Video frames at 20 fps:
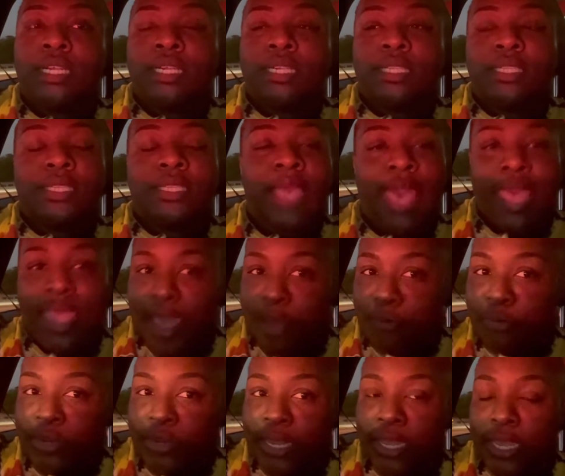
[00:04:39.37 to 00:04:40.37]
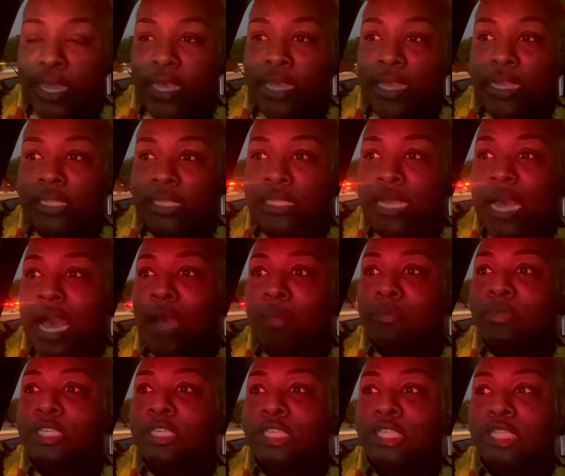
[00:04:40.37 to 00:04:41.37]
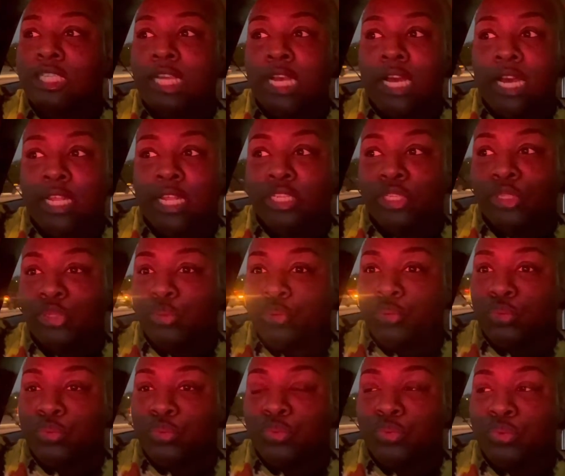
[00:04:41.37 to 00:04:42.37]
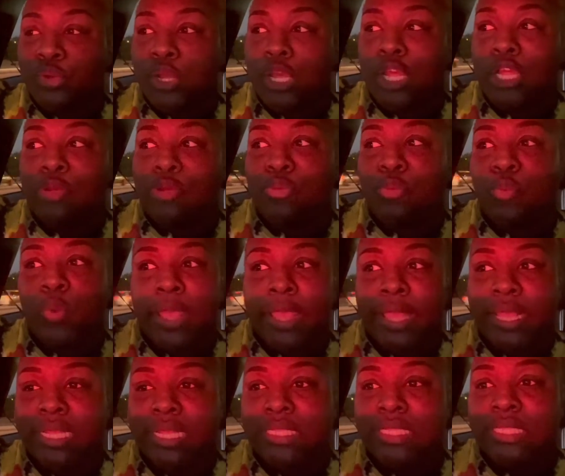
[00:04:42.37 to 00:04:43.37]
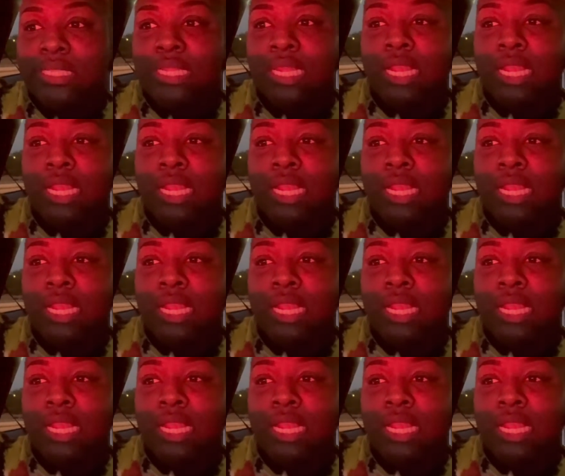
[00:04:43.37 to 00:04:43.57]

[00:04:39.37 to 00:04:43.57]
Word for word: to tell y'all what it is. I'm just going to wait until it